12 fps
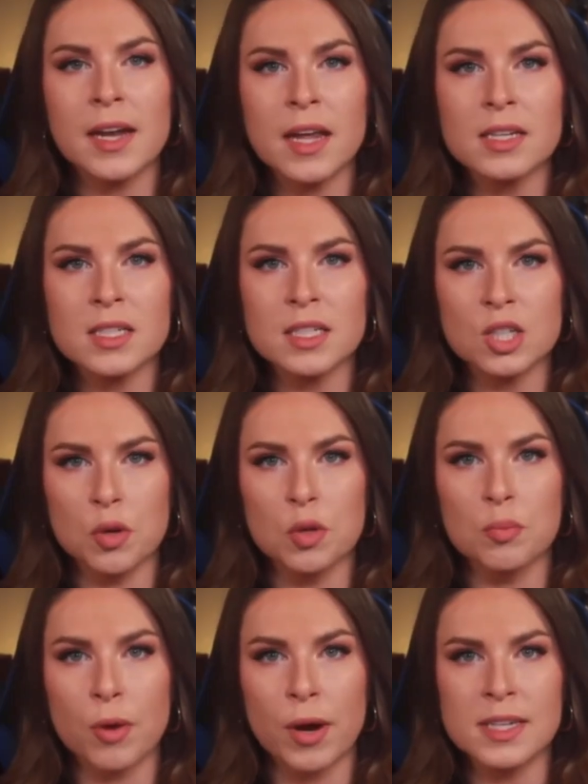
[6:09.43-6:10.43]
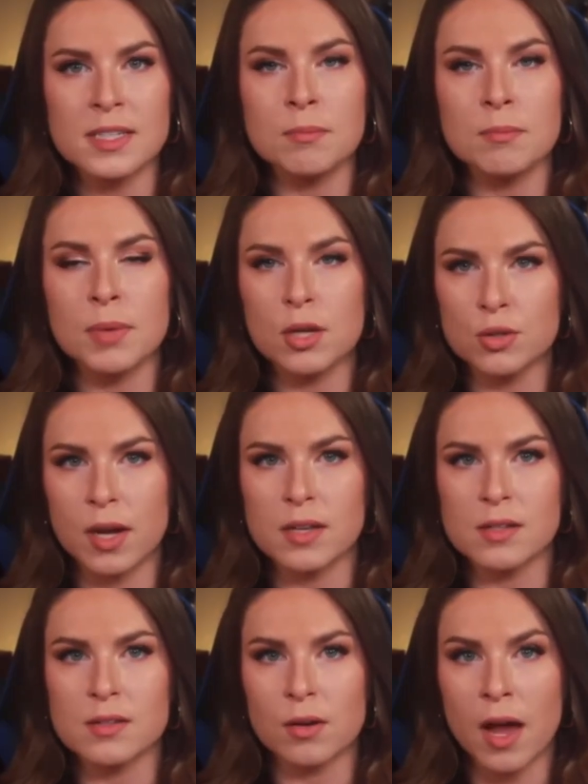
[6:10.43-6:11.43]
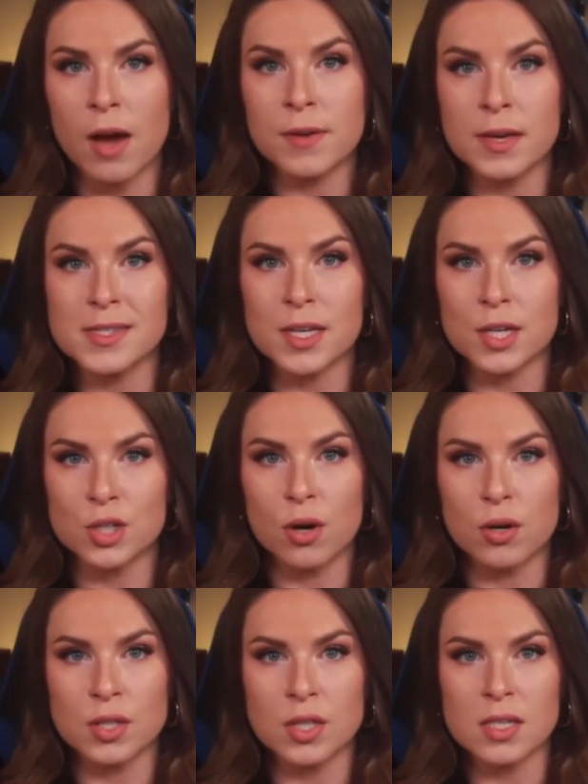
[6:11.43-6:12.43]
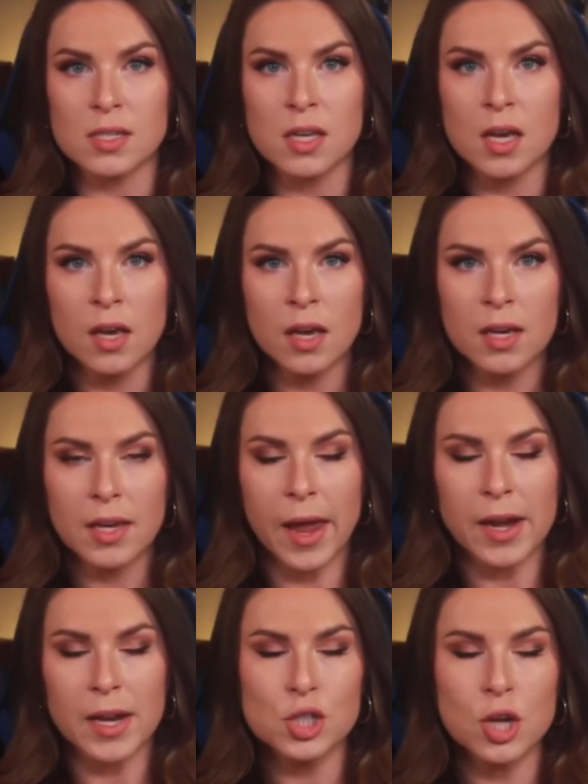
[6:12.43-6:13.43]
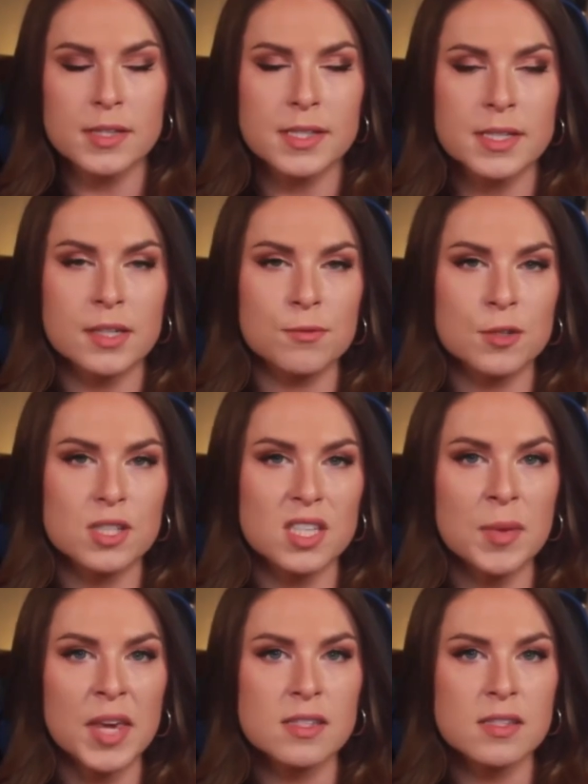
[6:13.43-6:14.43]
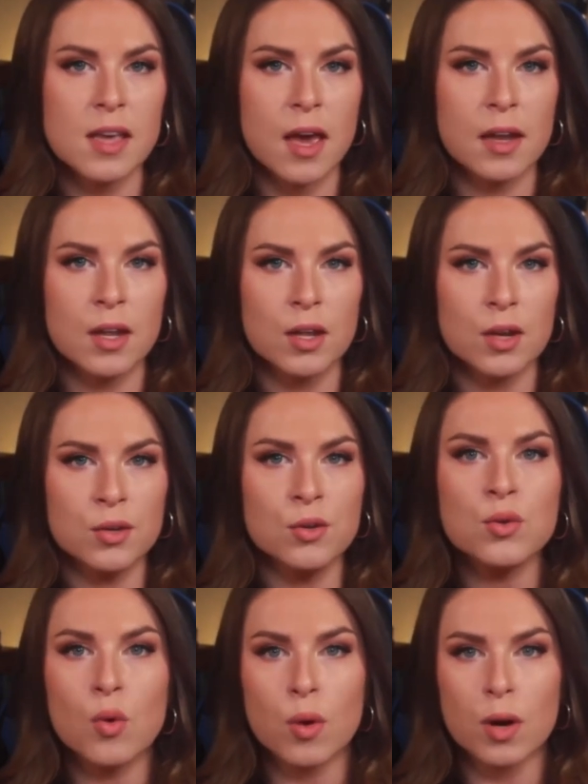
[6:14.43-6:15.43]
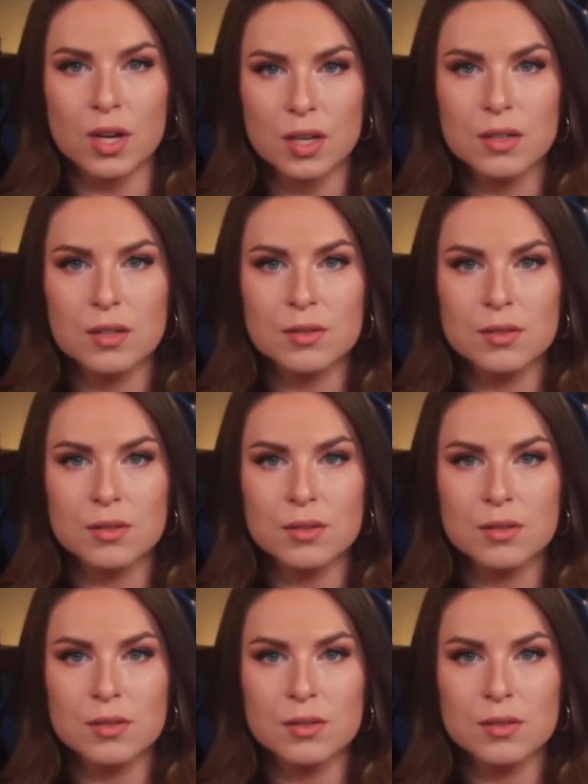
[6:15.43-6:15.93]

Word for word: and 18-year-old Brandon Beltrez are now facing facing charges. Katie Johnston for CBSN, New York.